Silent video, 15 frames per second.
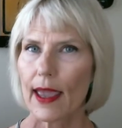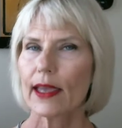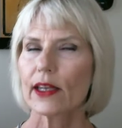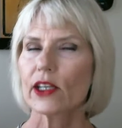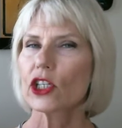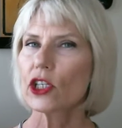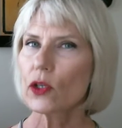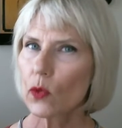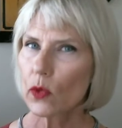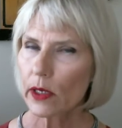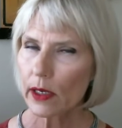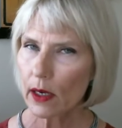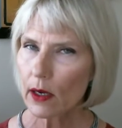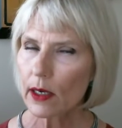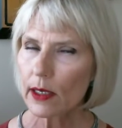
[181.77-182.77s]
And she
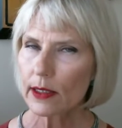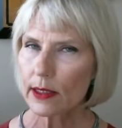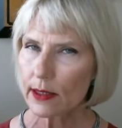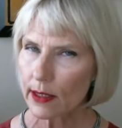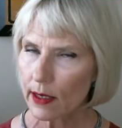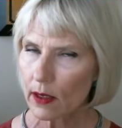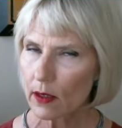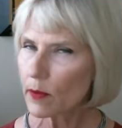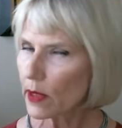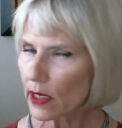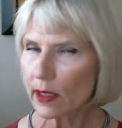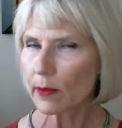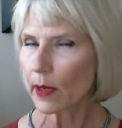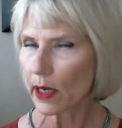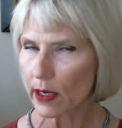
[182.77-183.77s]
went on to tell me
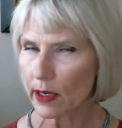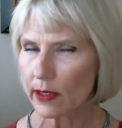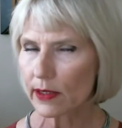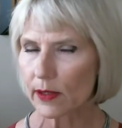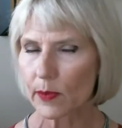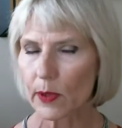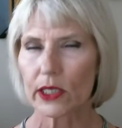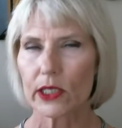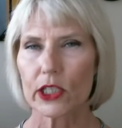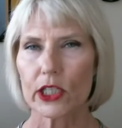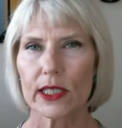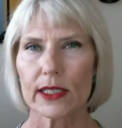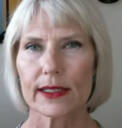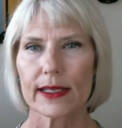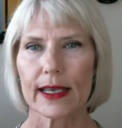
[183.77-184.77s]
and my husband,
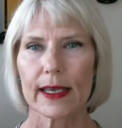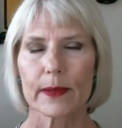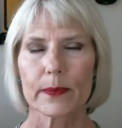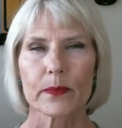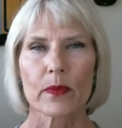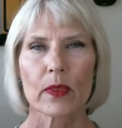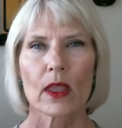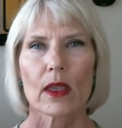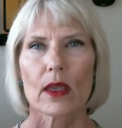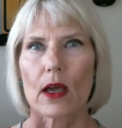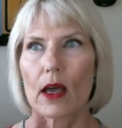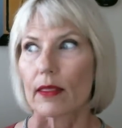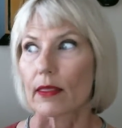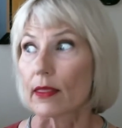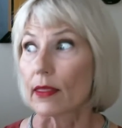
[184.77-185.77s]
she said,
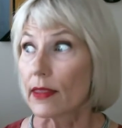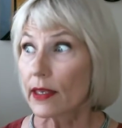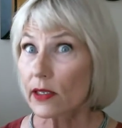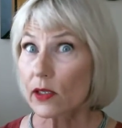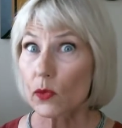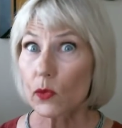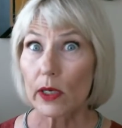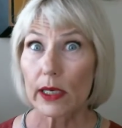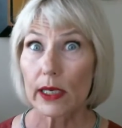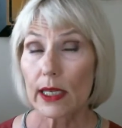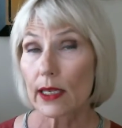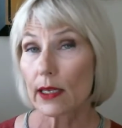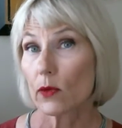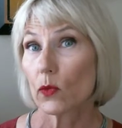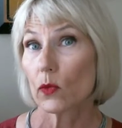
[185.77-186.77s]
this
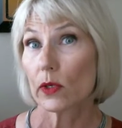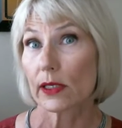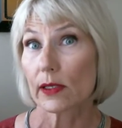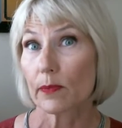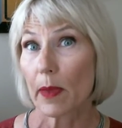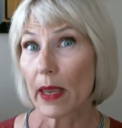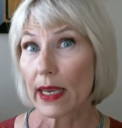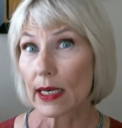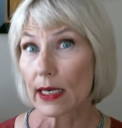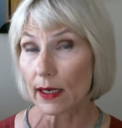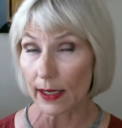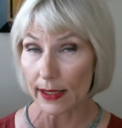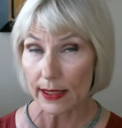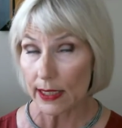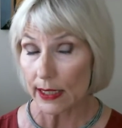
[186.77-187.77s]
one was made in
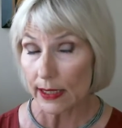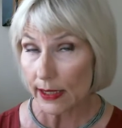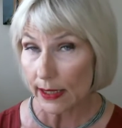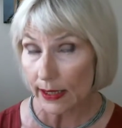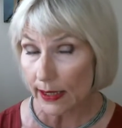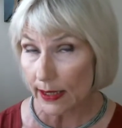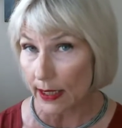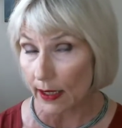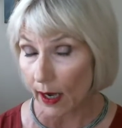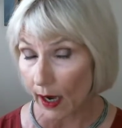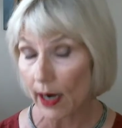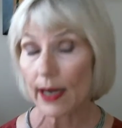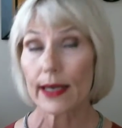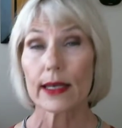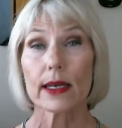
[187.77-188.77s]

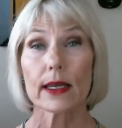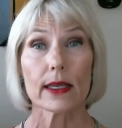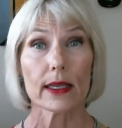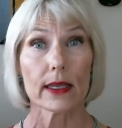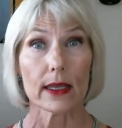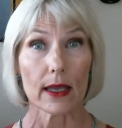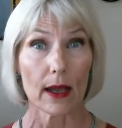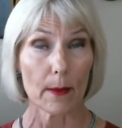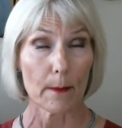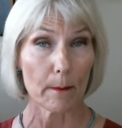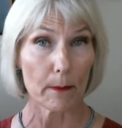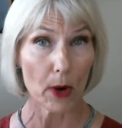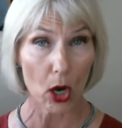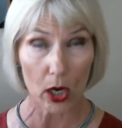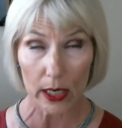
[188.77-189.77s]
1969. Yeah, I
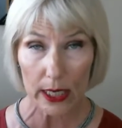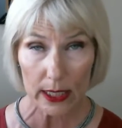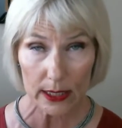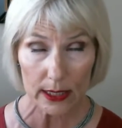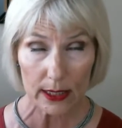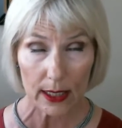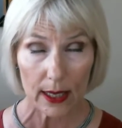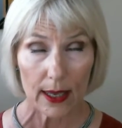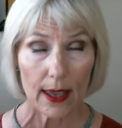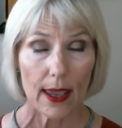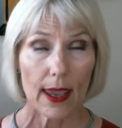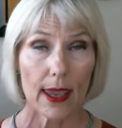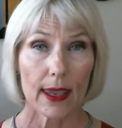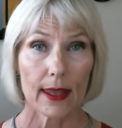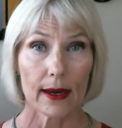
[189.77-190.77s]
bought it.
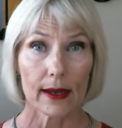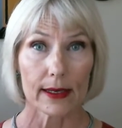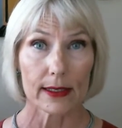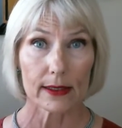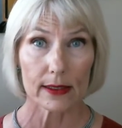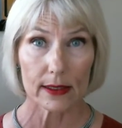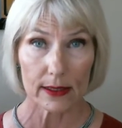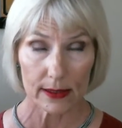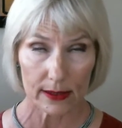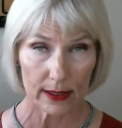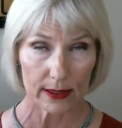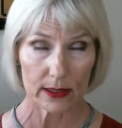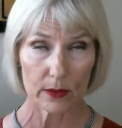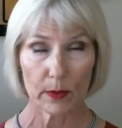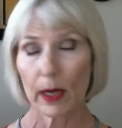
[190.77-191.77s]
And I
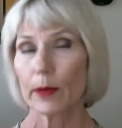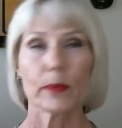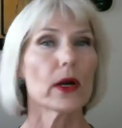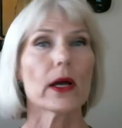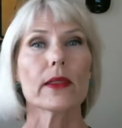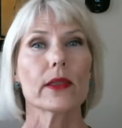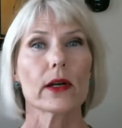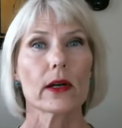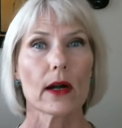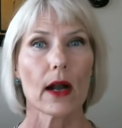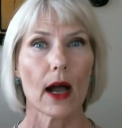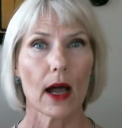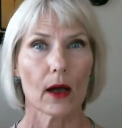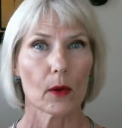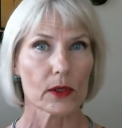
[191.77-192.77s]
said to my brother,
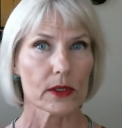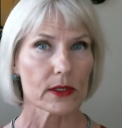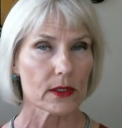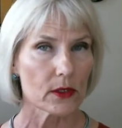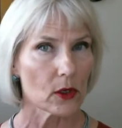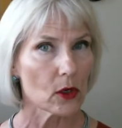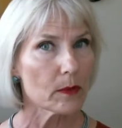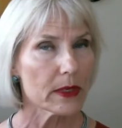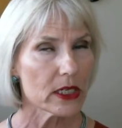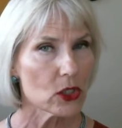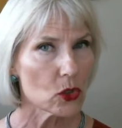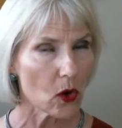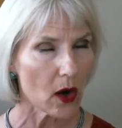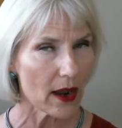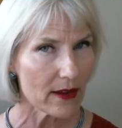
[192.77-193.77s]
I'll still be
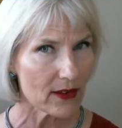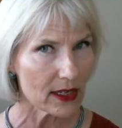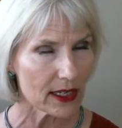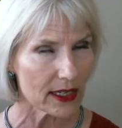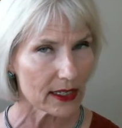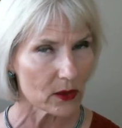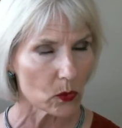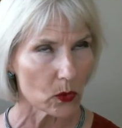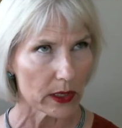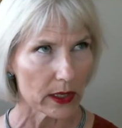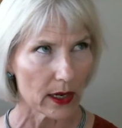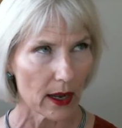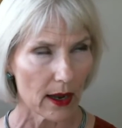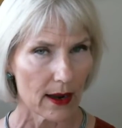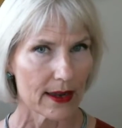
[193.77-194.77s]
driving it
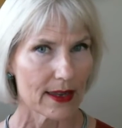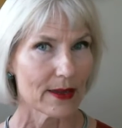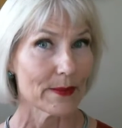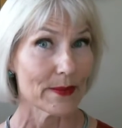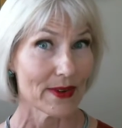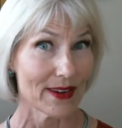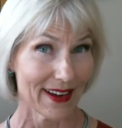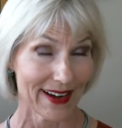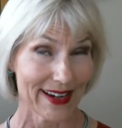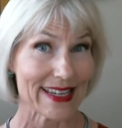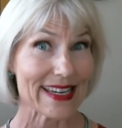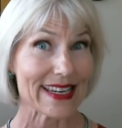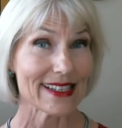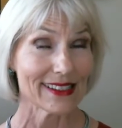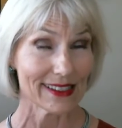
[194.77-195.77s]
when I am
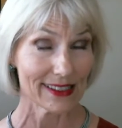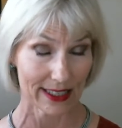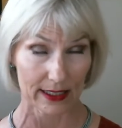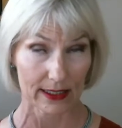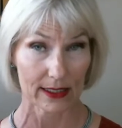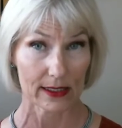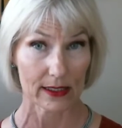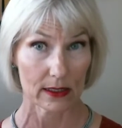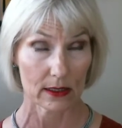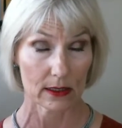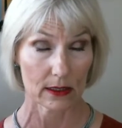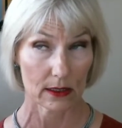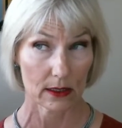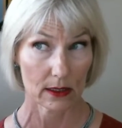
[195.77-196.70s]
96.